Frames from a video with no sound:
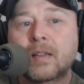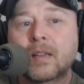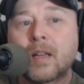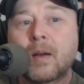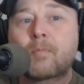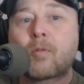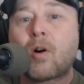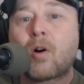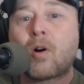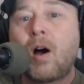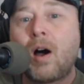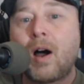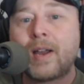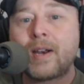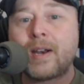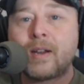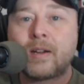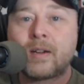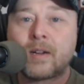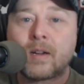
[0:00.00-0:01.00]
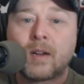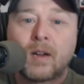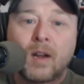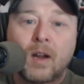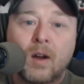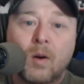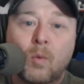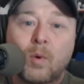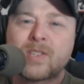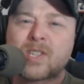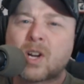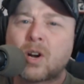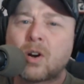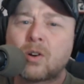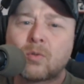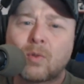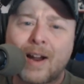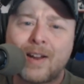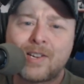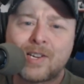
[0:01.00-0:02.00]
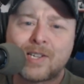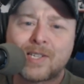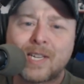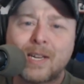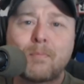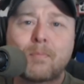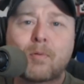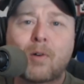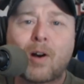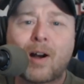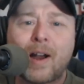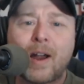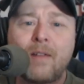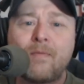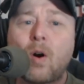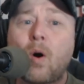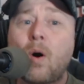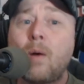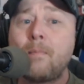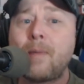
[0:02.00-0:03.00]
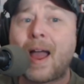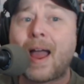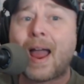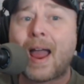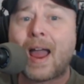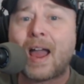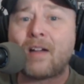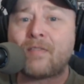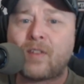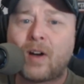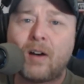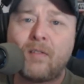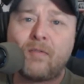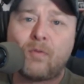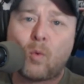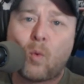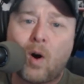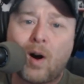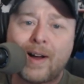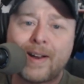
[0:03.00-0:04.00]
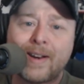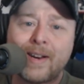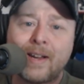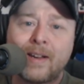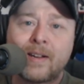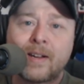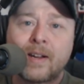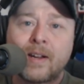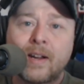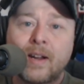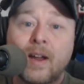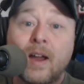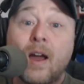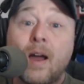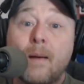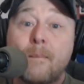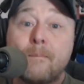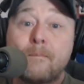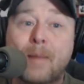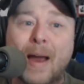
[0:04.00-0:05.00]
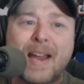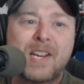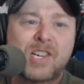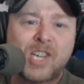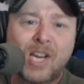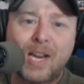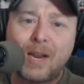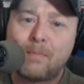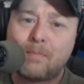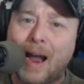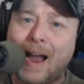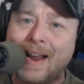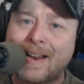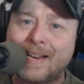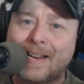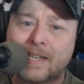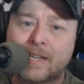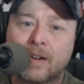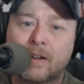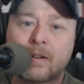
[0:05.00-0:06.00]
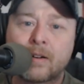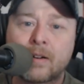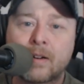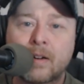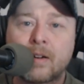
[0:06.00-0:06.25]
LeBron was courageous and brave on behalf of one Beijing Biden,